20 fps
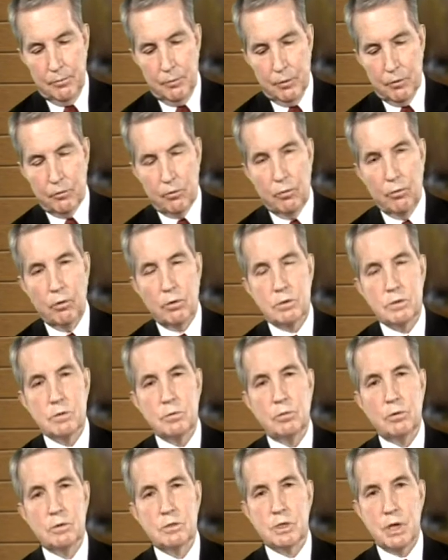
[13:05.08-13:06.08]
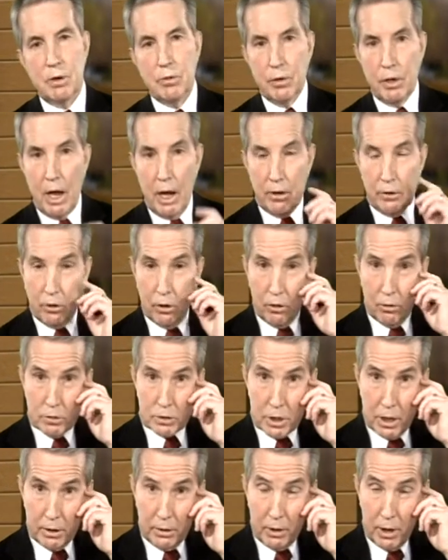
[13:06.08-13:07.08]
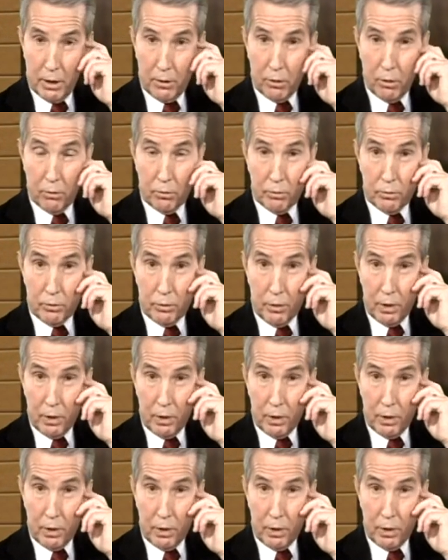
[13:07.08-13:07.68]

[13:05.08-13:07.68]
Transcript: So we'll see where that goes. I don't,